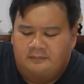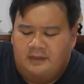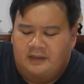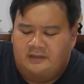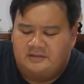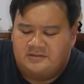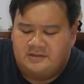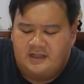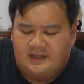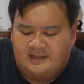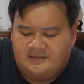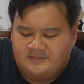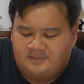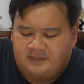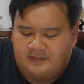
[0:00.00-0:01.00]
Yeah, it's
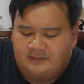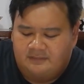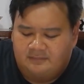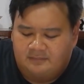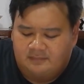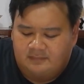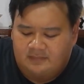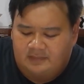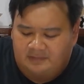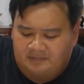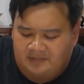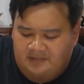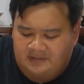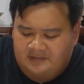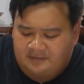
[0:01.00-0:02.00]
nice, but
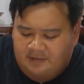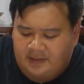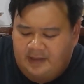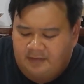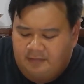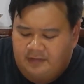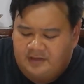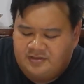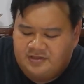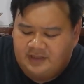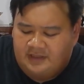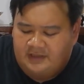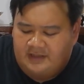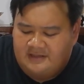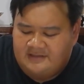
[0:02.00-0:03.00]
we'll try it with the
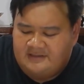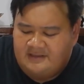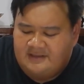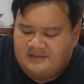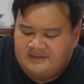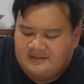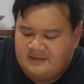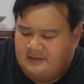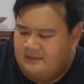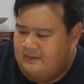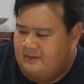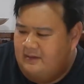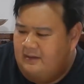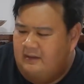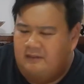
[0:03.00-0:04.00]
chicken as is.
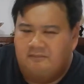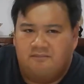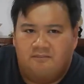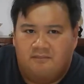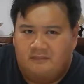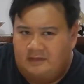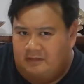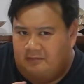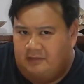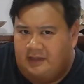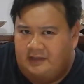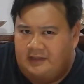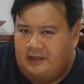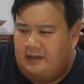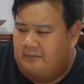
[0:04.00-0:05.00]

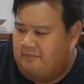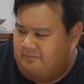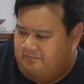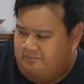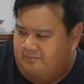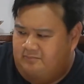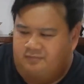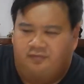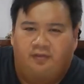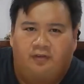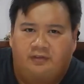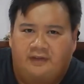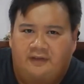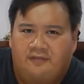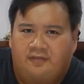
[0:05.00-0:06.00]
Right now I'm
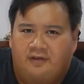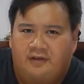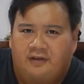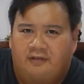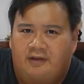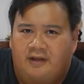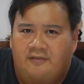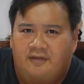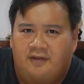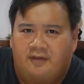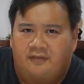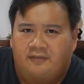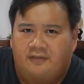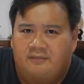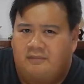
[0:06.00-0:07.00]
voting for the gravy
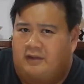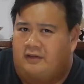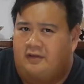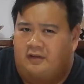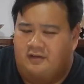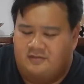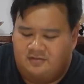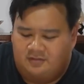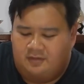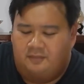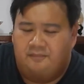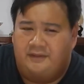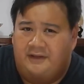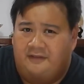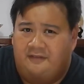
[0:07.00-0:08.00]
of McDonald's
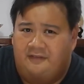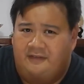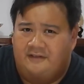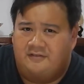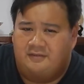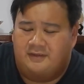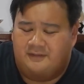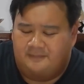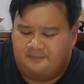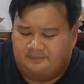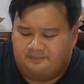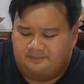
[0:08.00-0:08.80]
compared to this one.